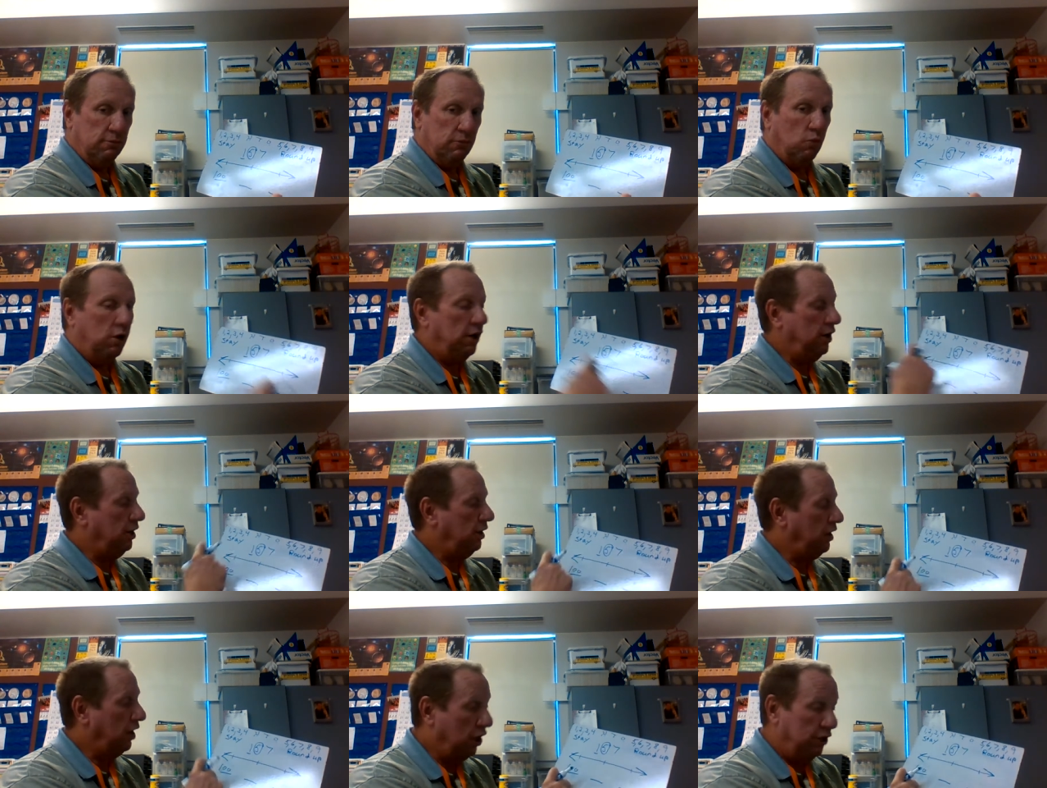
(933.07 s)
What
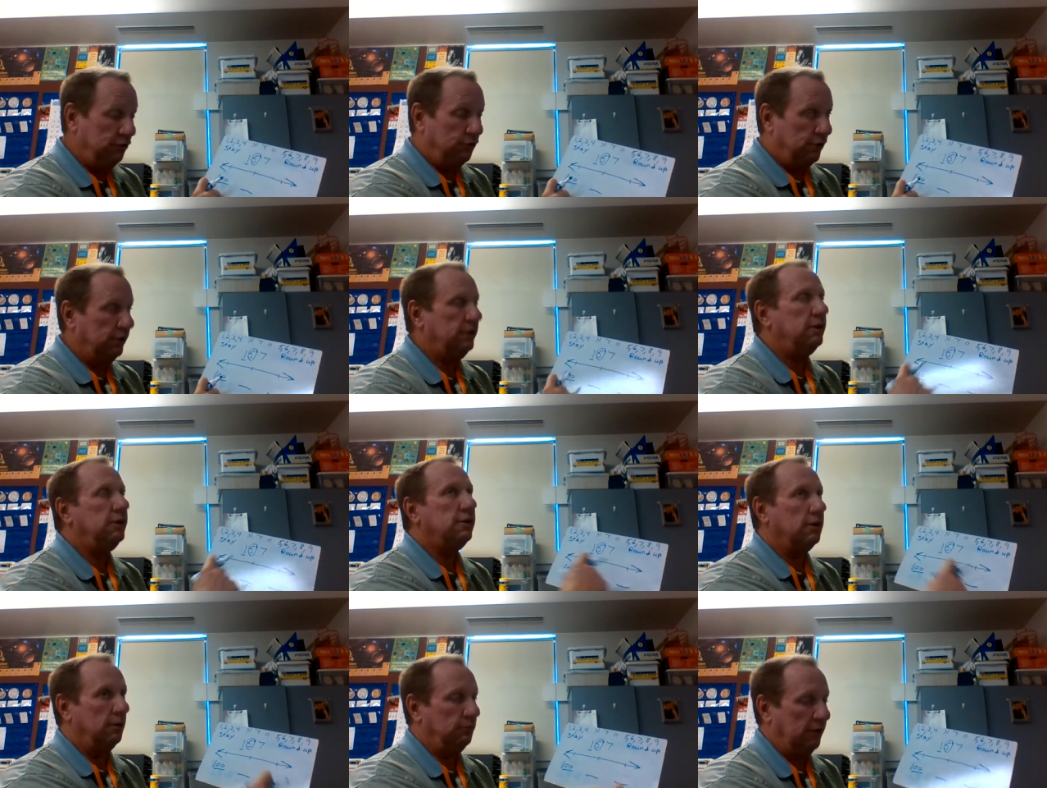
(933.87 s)
100
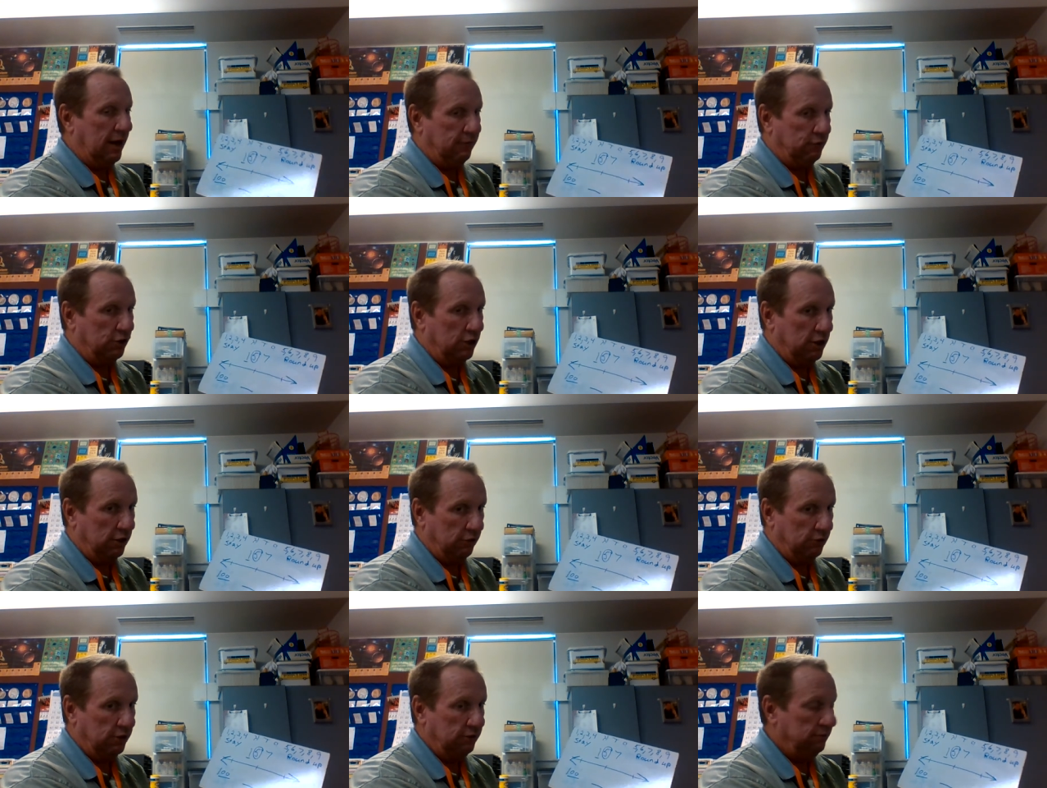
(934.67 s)
comes after
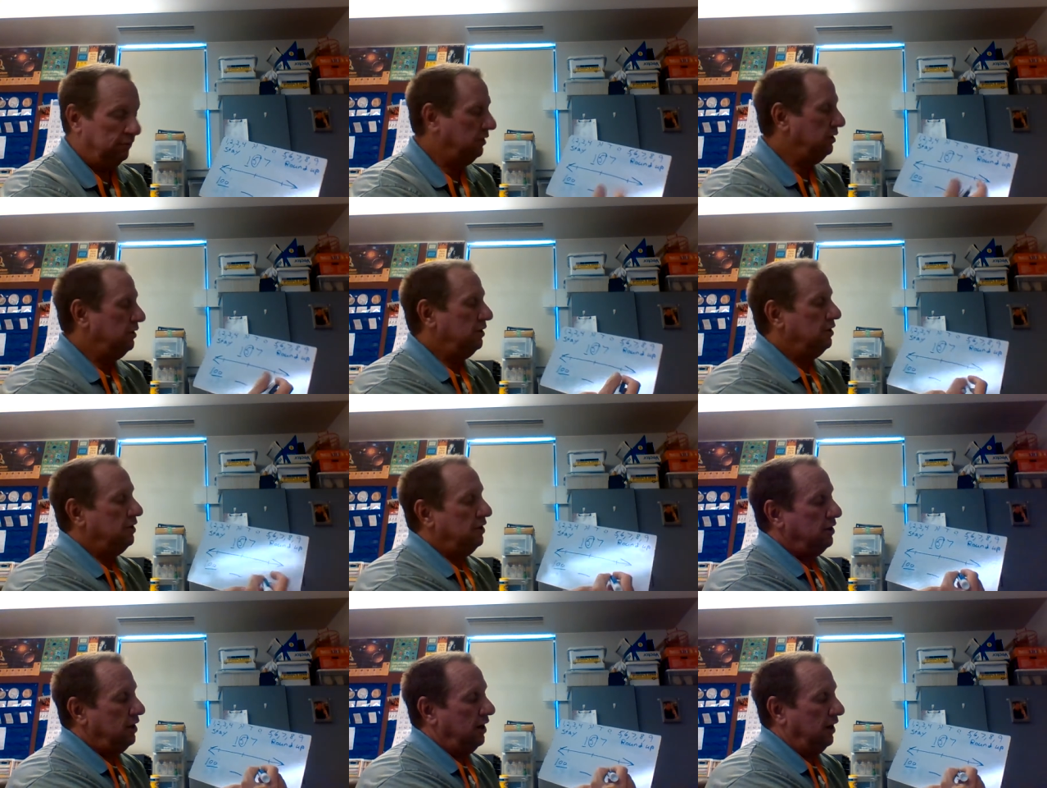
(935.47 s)
100?
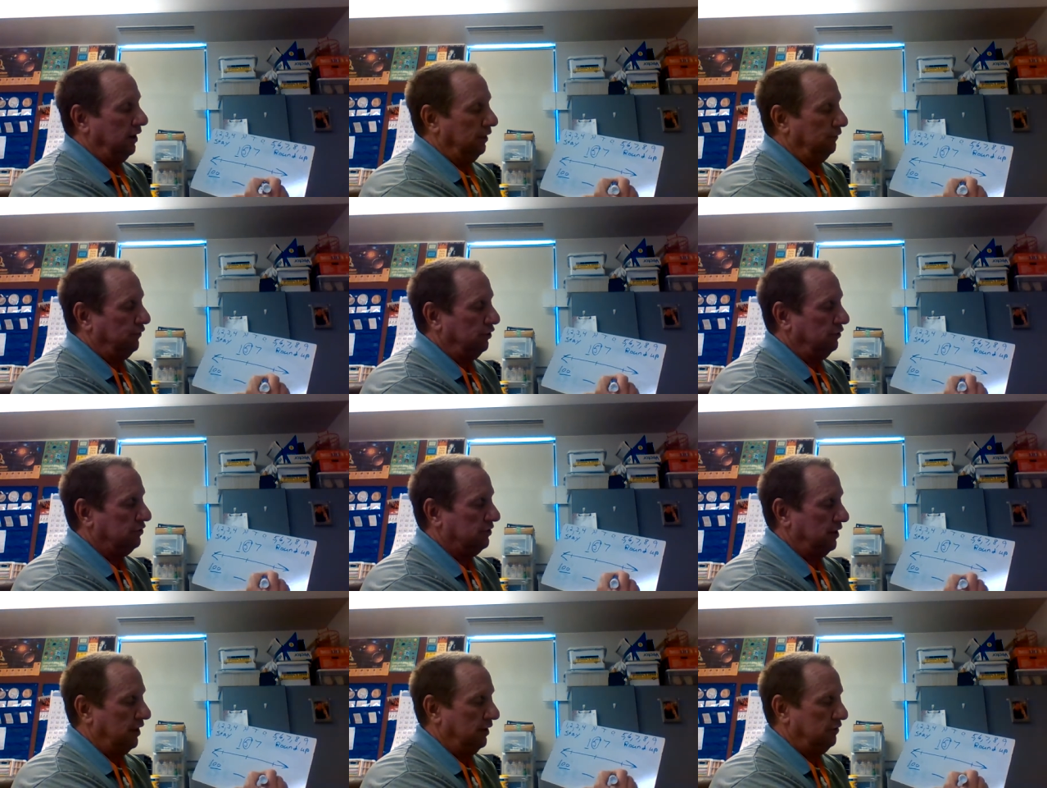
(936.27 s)
And if you
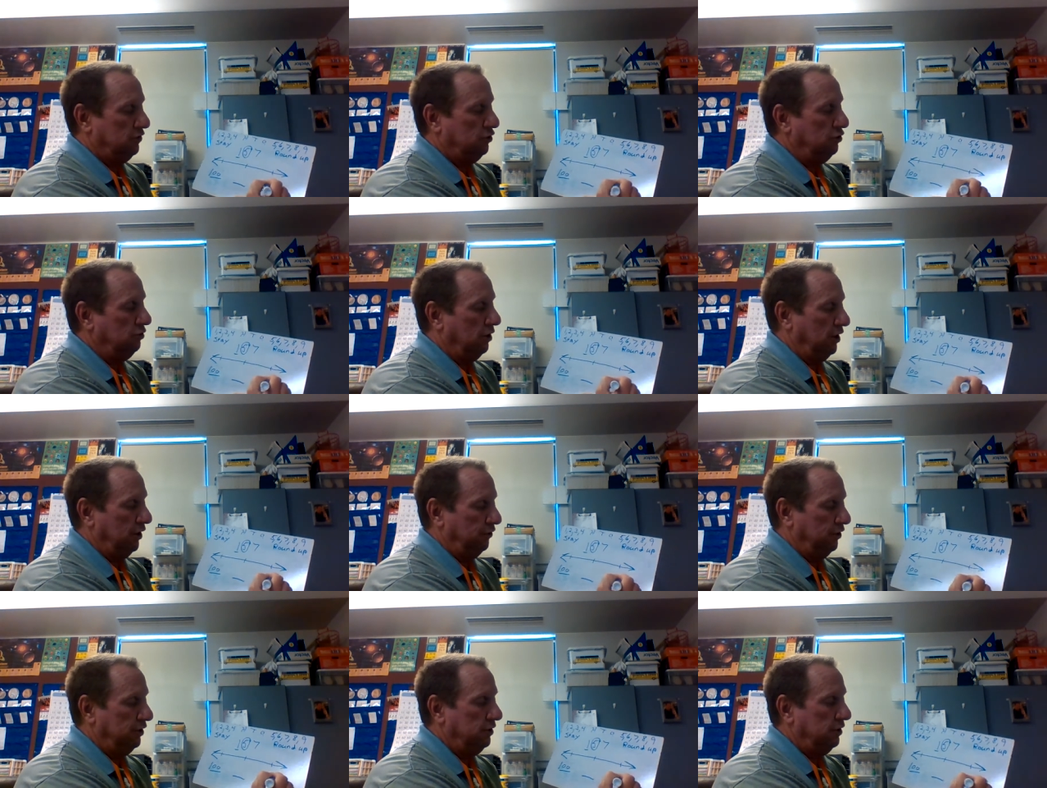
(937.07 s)
said
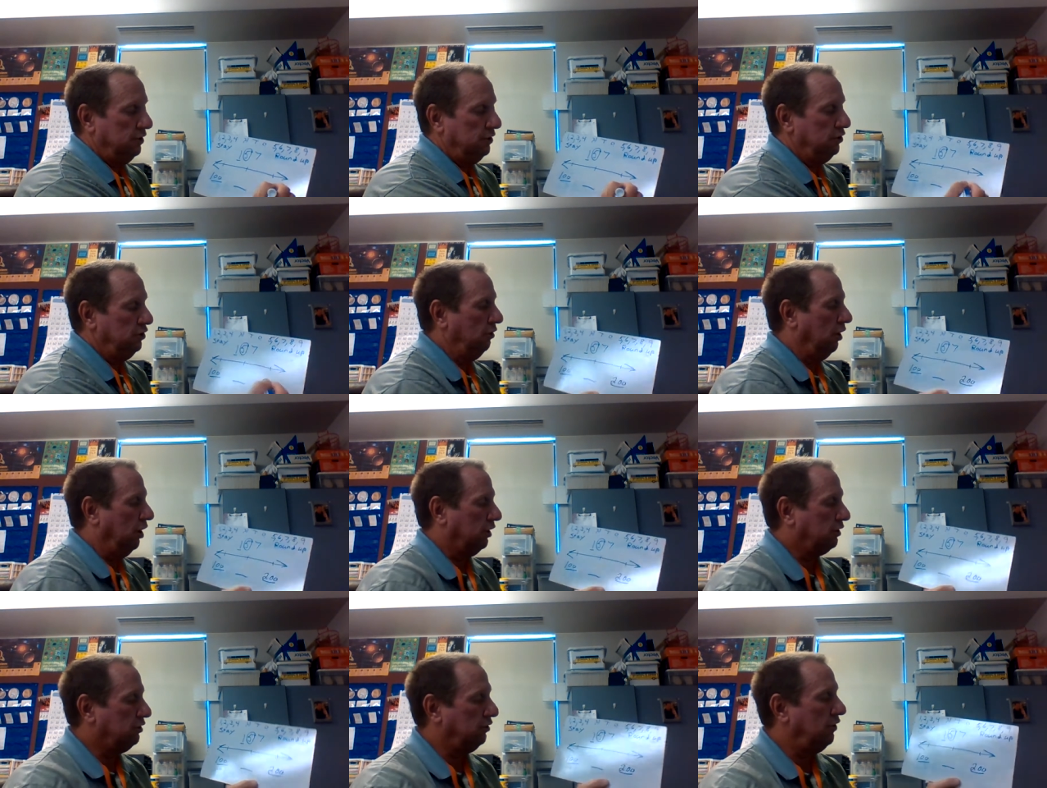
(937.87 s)
200, you
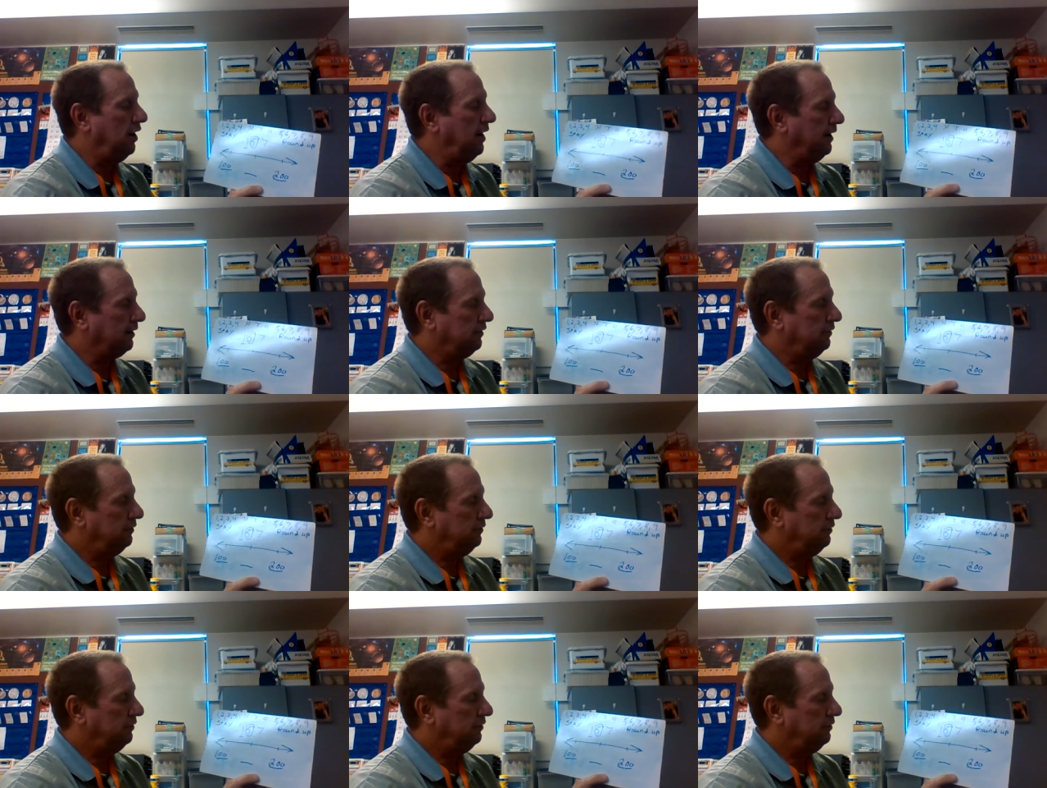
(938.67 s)
are correct.